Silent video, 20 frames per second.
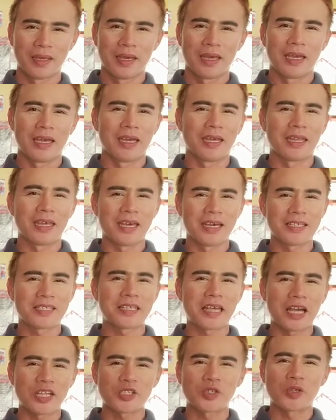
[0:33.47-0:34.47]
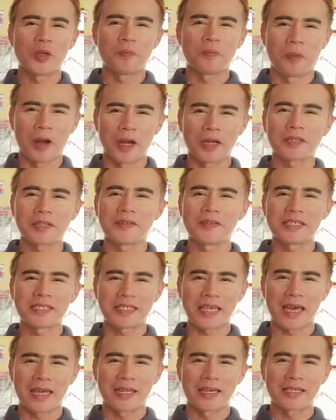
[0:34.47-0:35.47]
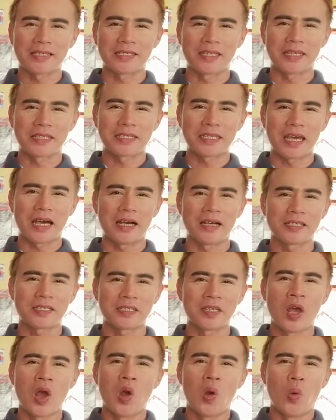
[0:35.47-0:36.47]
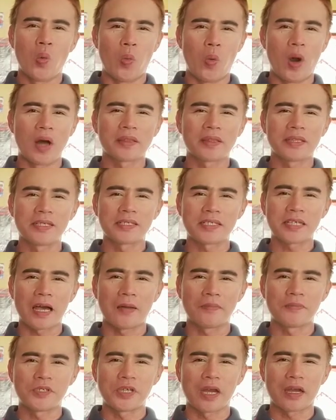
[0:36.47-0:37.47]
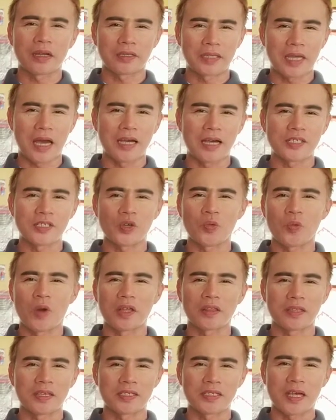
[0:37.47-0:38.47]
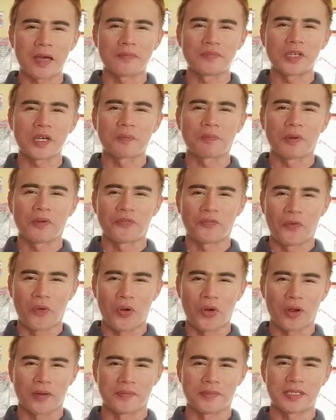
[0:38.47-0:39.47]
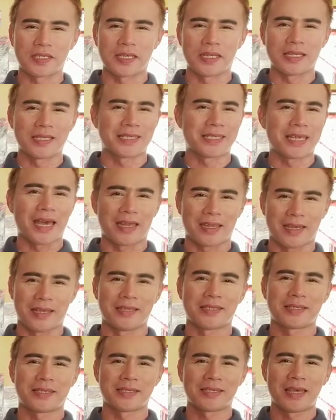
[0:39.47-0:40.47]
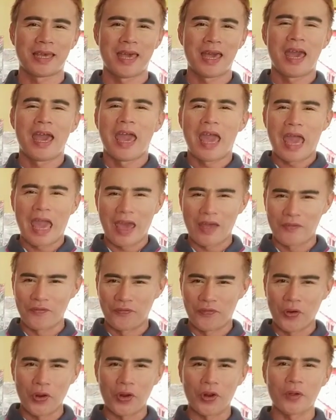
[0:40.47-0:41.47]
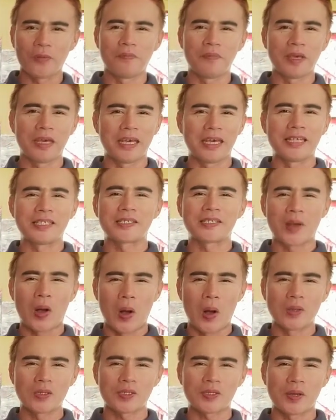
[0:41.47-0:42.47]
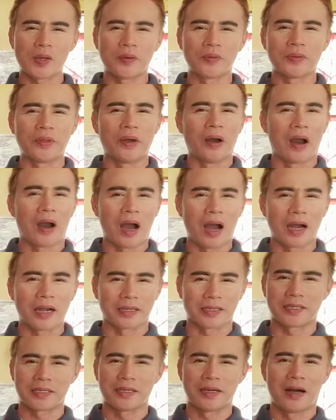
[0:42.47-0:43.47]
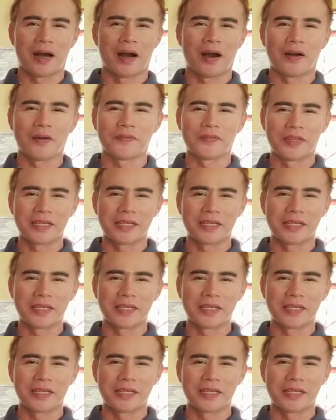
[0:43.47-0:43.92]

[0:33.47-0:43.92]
It is actually part of the sentence that tells what the subject does or what the subject performs in a sentence. And verb is also the heart of the